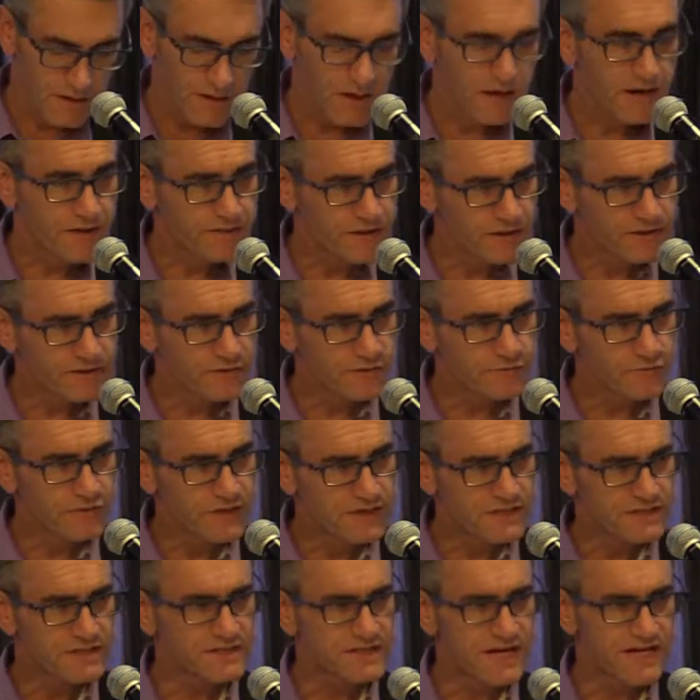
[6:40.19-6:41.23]
And I think the
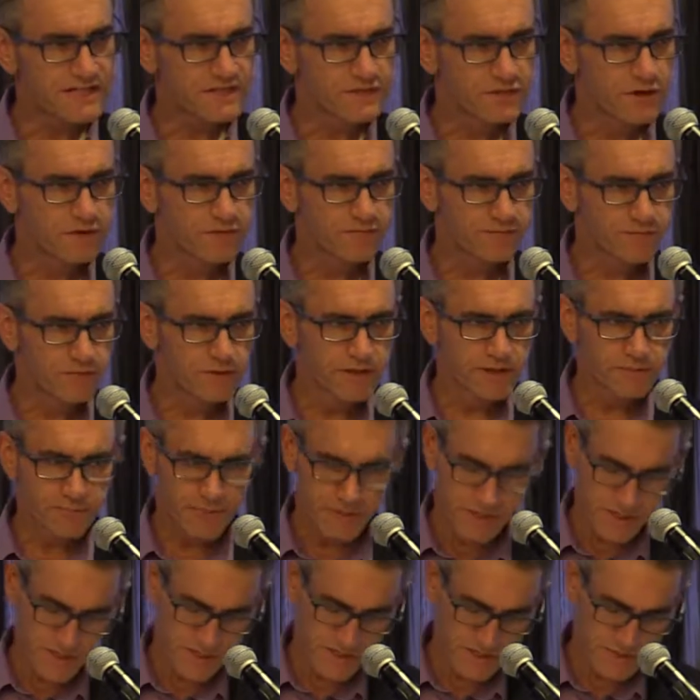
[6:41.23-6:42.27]
reason that's not fully
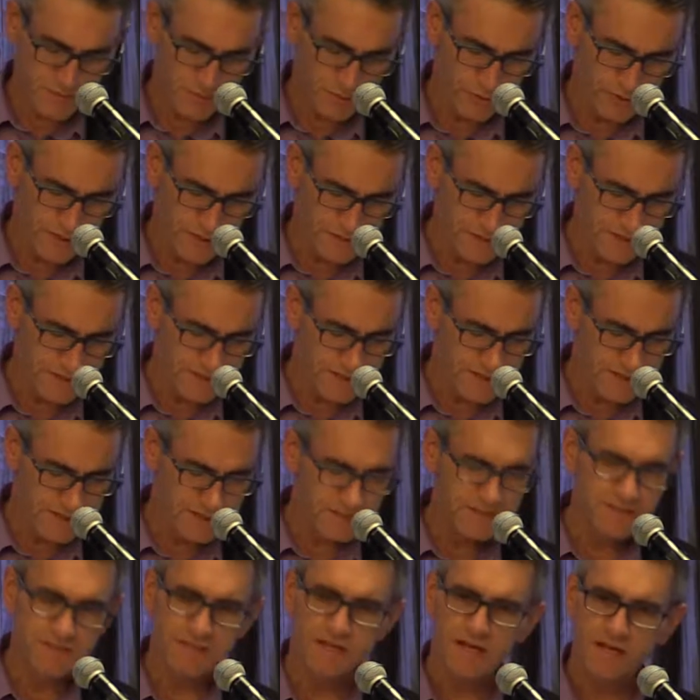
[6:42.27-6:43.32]
being exploited yet
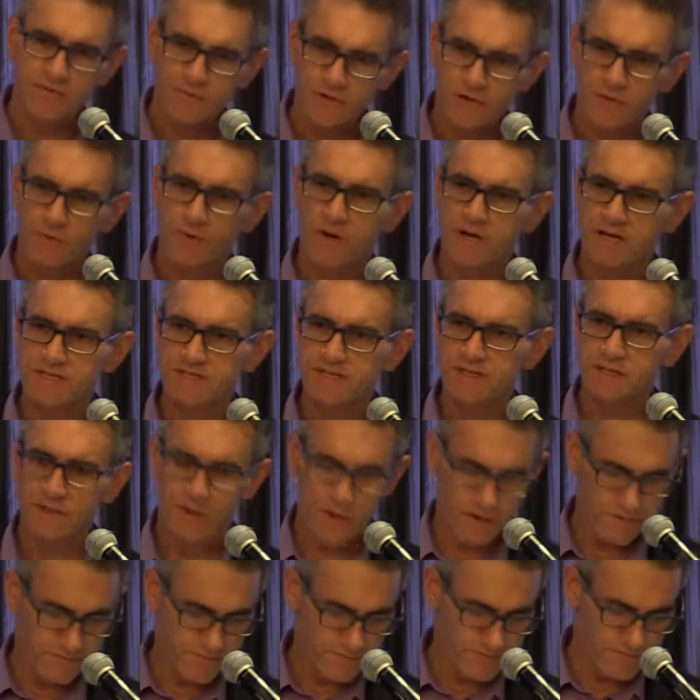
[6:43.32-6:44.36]
is it requires a
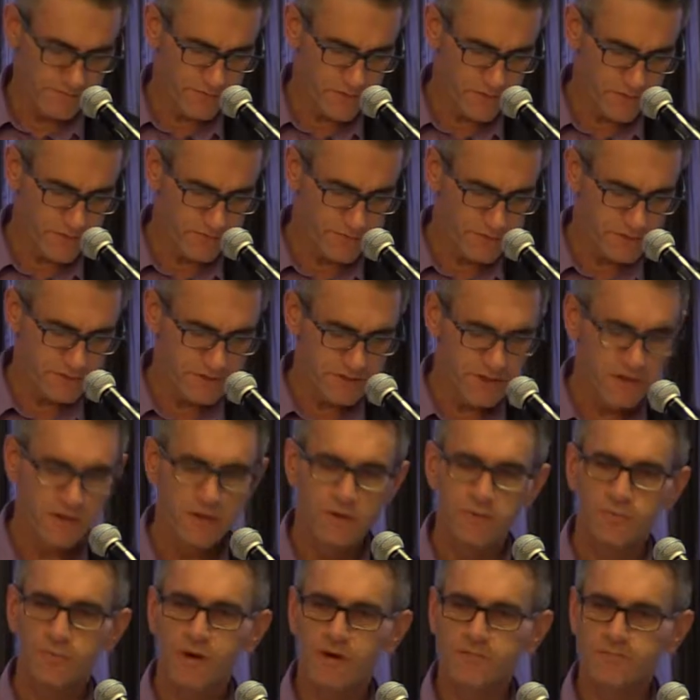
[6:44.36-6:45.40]
lot of involvement
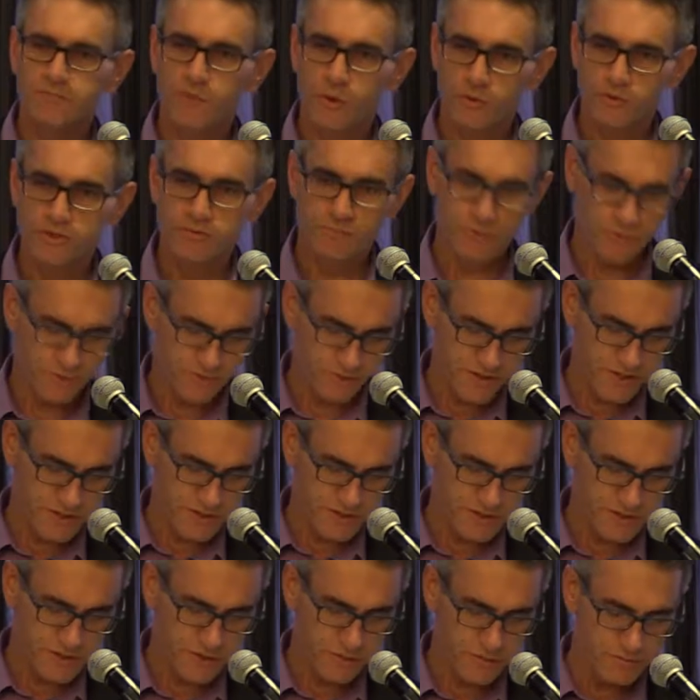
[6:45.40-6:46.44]
by multiple
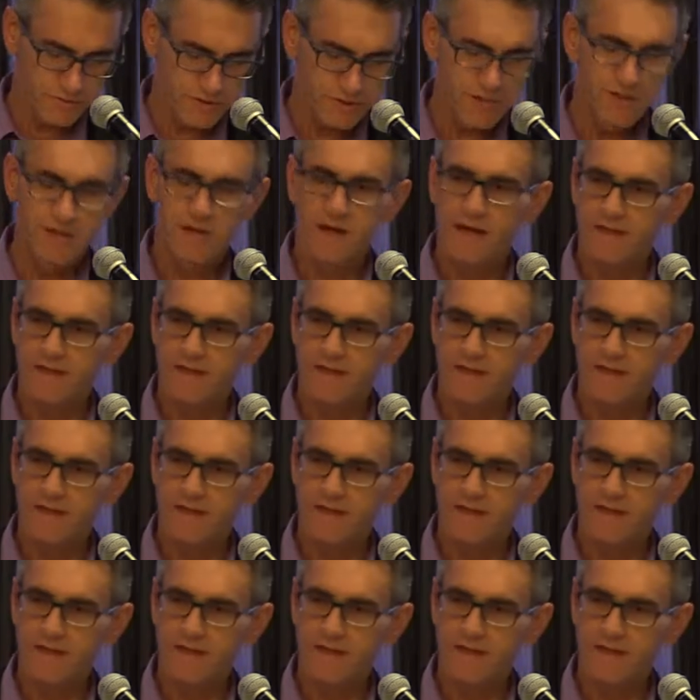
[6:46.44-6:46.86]
trade scopes,